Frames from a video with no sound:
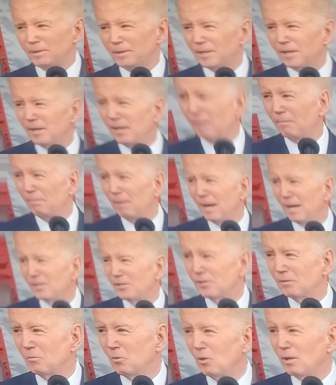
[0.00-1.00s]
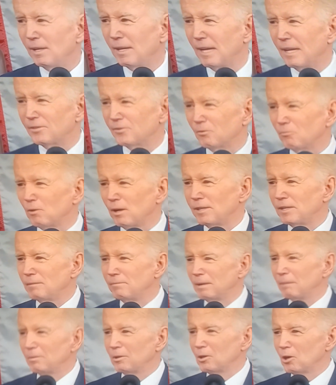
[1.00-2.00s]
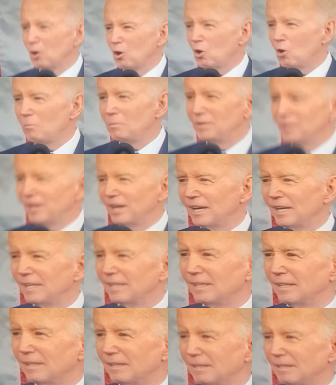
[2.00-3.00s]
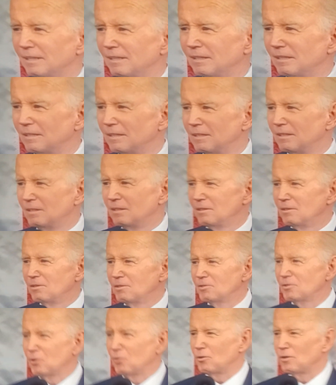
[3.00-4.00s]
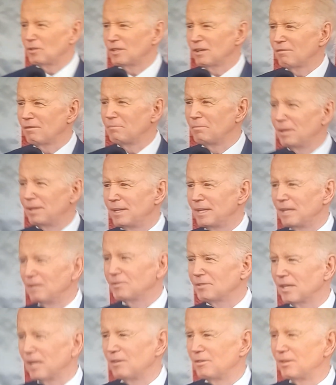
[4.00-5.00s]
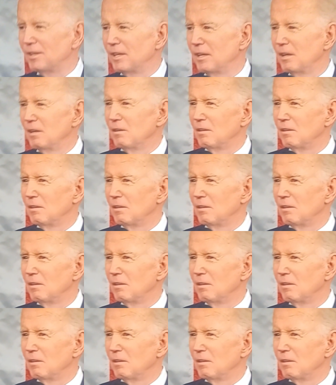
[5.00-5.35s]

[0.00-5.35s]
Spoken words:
On that badge in the morning has a right to be able to go home at night. So does everybody else out there.